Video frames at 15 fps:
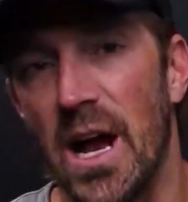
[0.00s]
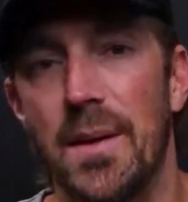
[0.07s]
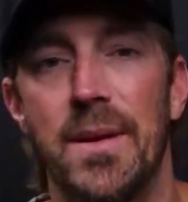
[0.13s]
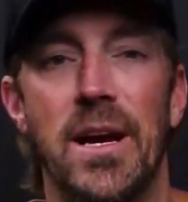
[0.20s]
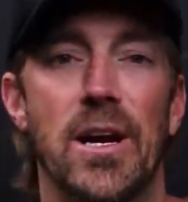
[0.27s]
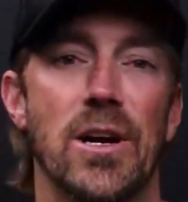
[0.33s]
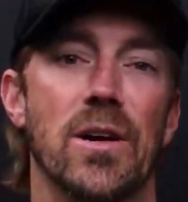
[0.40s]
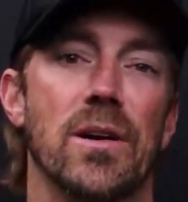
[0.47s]
time
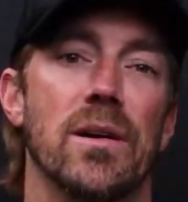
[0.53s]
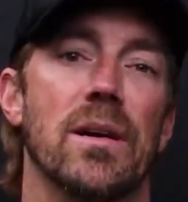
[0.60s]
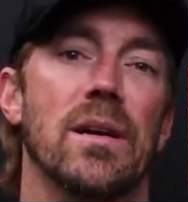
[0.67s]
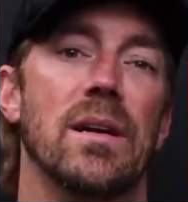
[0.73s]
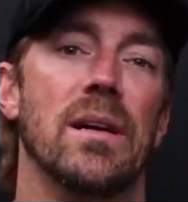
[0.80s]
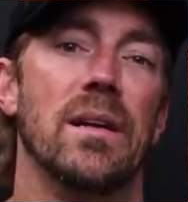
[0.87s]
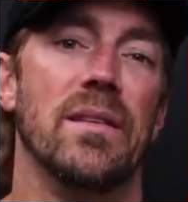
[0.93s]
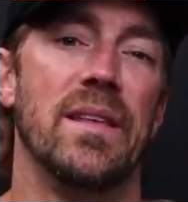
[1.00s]
here,
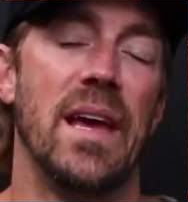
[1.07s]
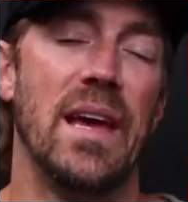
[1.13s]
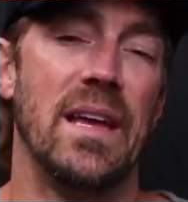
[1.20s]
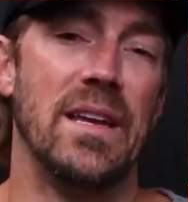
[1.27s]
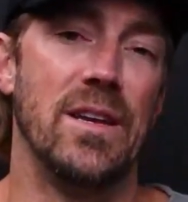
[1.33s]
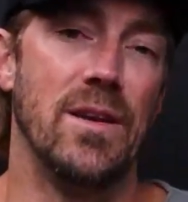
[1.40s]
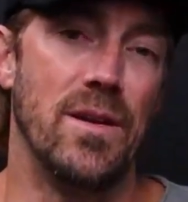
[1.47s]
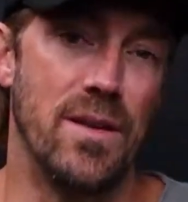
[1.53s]

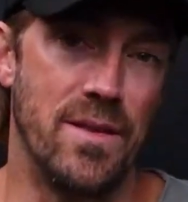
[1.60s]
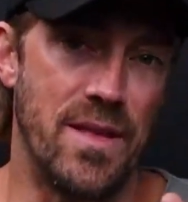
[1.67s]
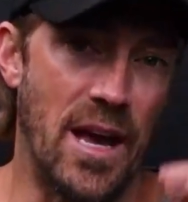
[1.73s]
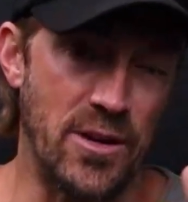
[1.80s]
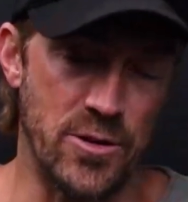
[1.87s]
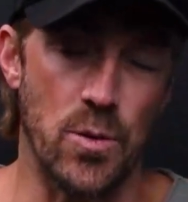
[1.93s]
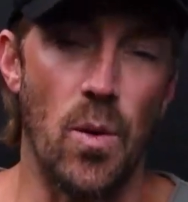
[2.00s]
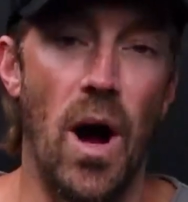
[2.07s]
then
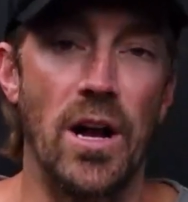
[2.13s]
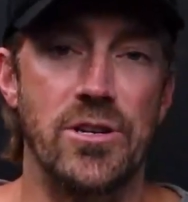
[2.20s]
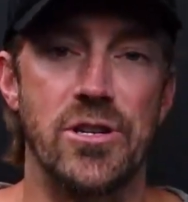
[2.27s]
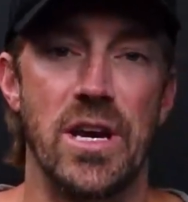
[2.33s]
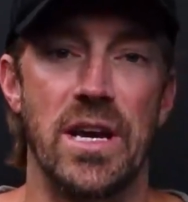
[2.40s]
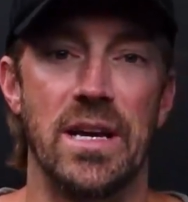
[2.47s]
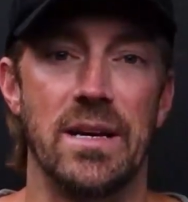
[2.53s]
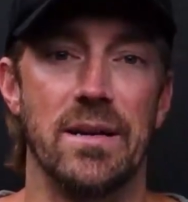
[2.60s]
thanks for
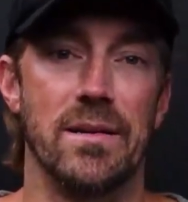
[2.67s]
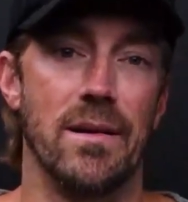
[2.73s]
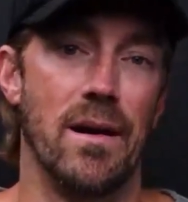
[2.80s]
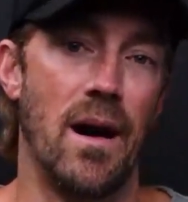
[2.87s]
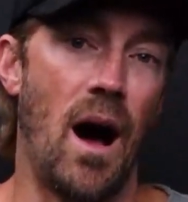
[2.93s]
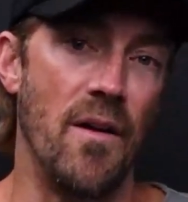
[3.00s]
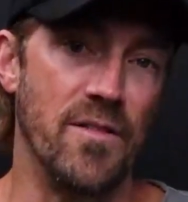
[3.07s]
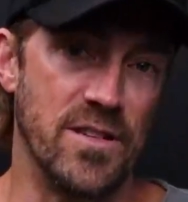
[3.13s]
watching.
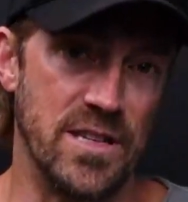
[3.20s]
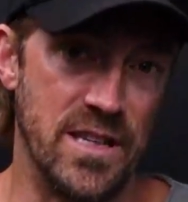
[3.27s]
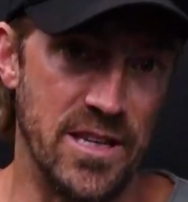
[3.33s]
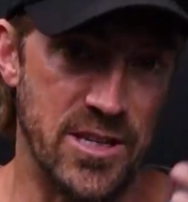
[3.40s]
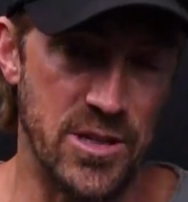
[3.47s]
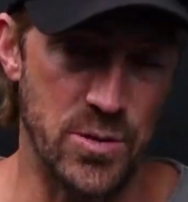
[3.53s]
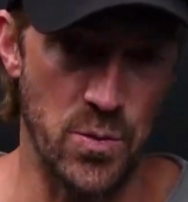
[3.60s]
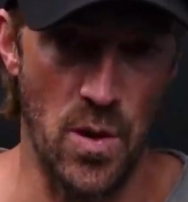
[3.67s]
Obviously,
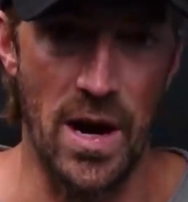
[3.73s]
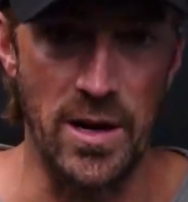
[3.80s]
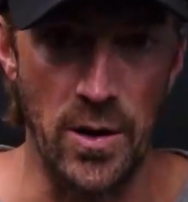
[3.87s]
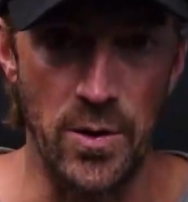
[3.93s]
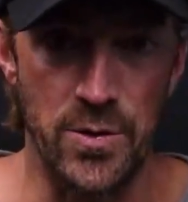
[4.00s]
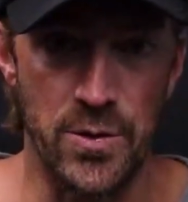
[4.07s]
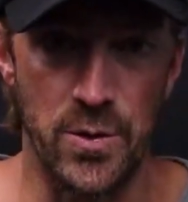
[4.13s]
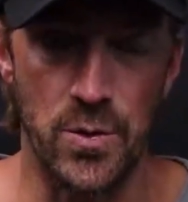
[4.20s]
this is where I
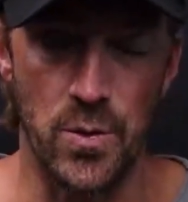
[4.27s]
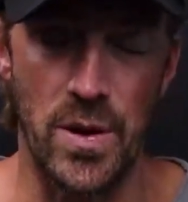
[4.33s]
go through